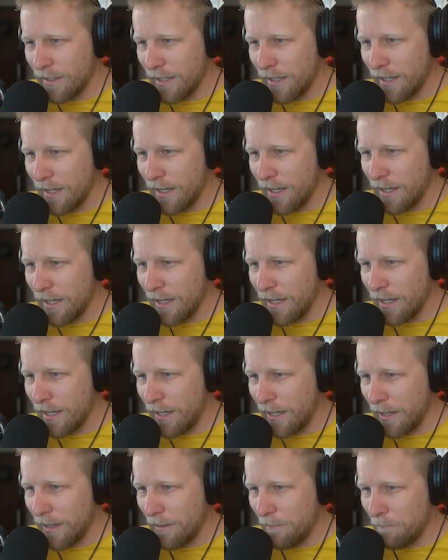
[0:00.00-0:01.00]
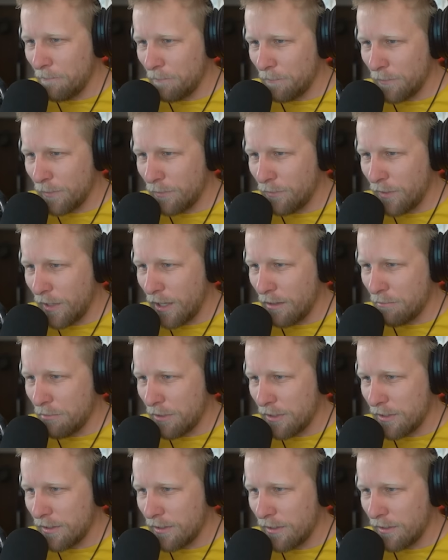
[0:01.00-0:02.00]
um, for
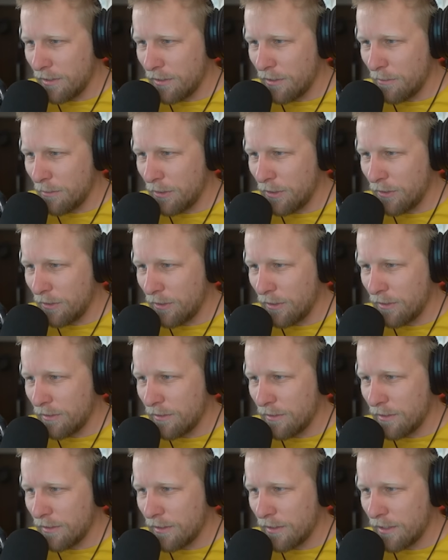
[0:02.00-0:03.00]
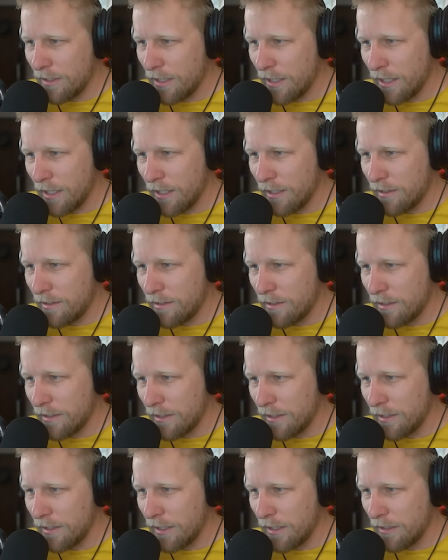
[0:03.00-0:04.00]
unprecedented opportunities uh, to
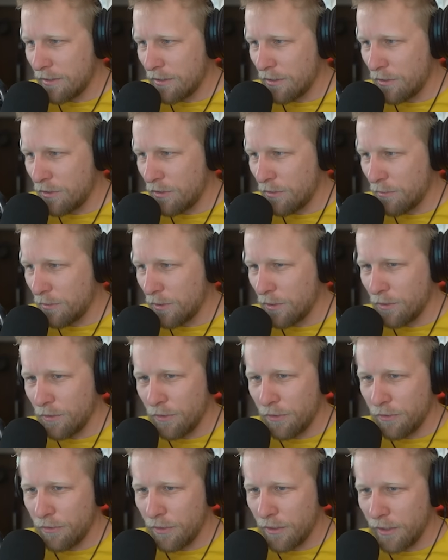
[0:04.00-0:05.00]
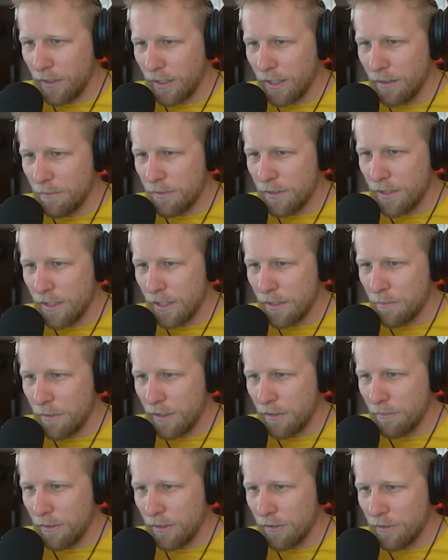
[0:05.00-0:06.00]
connect the world through our games. As part
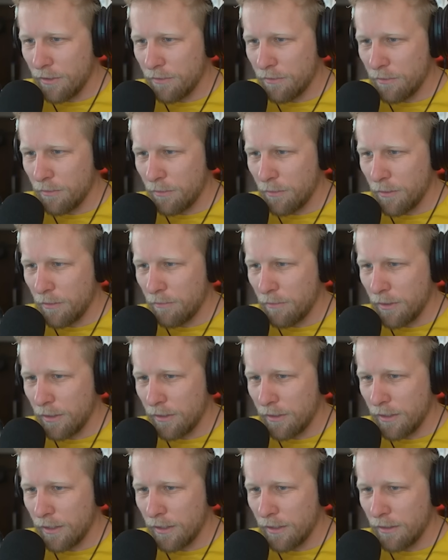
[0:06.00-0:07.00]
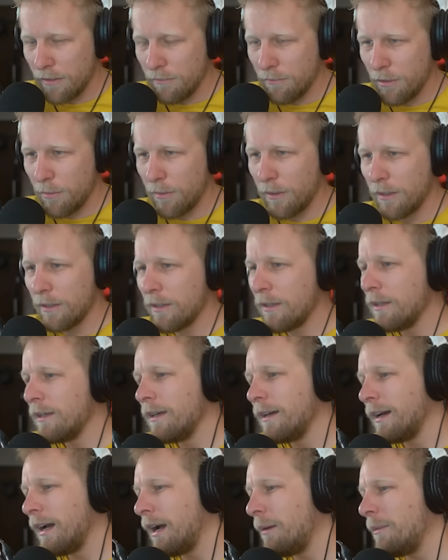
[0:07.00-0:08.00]
of Microsoft, we'll be better together, Bobby.
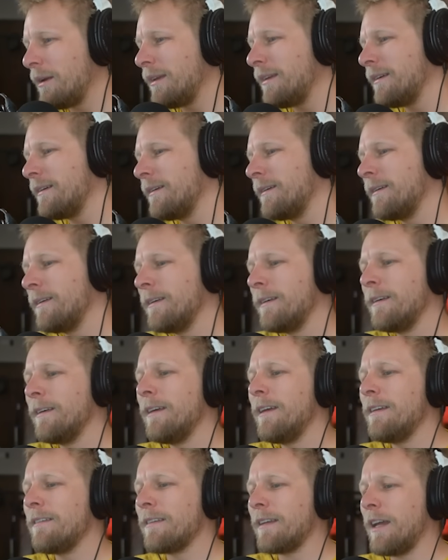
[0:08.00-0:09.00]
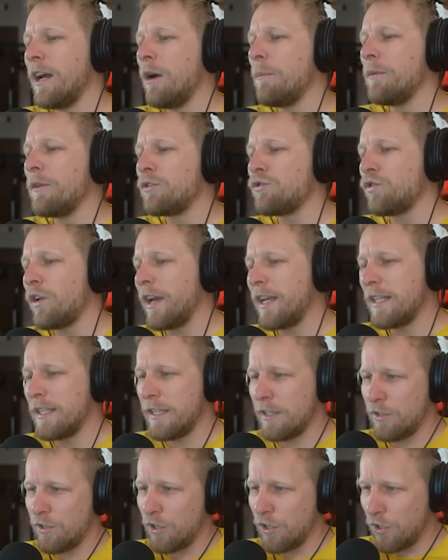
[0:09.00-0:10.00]
I mean, he's going to help the
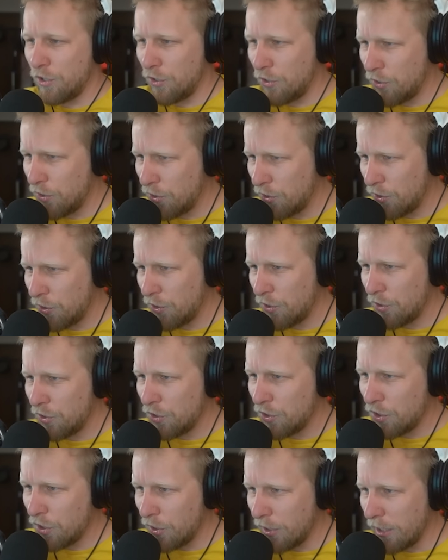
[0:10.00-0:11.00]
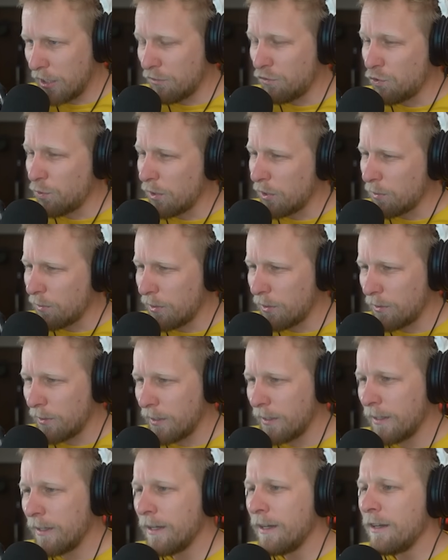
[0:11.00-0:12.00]
transition till the end of 2023. Do
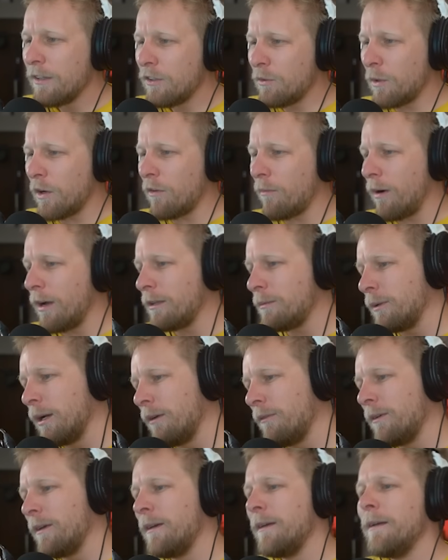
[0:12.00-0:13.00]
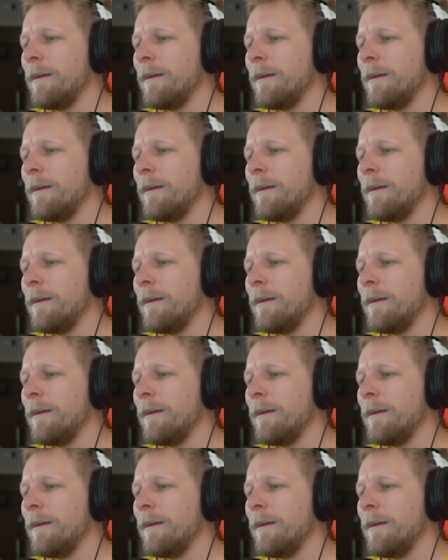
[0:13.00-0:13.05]
you know what it reminds me of?